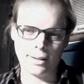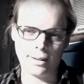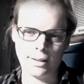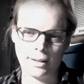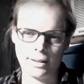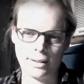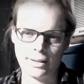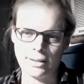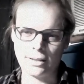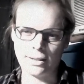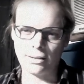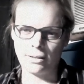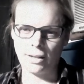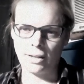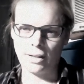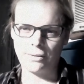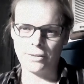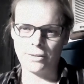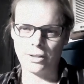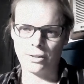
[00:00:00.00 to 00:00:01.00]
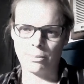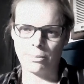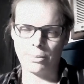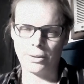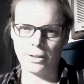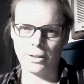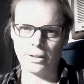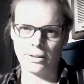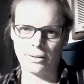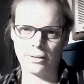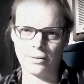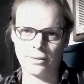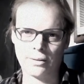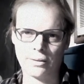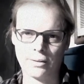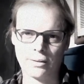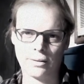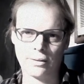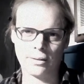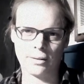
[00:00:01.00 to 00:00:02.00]
He still loved her, but
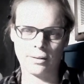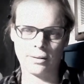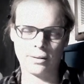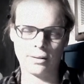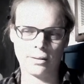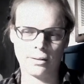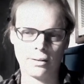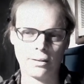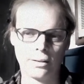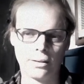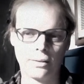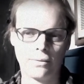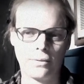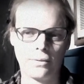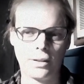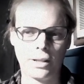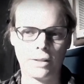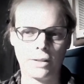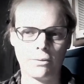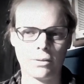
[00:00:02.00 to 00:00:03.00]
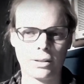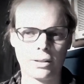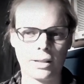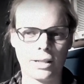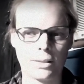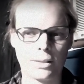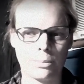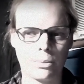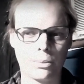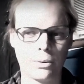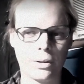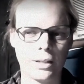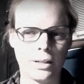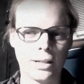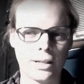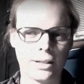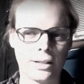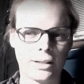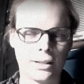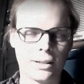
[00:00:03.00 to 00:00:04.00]
the feeling was less
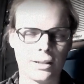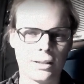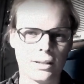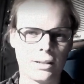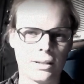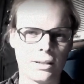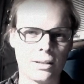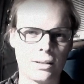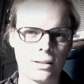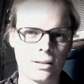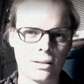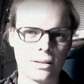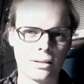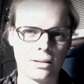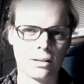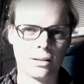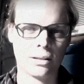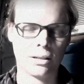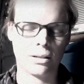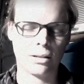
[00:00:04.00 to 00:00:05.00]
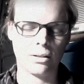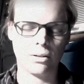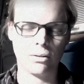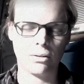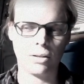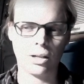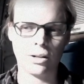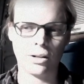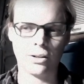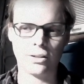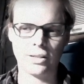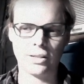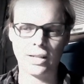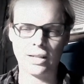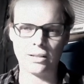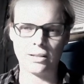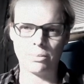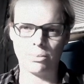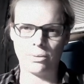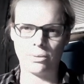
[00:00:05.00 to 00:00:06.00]
poignant, no longer
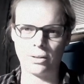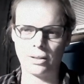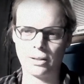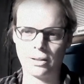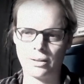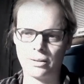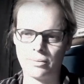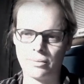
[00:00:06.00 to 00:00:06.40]
desperate.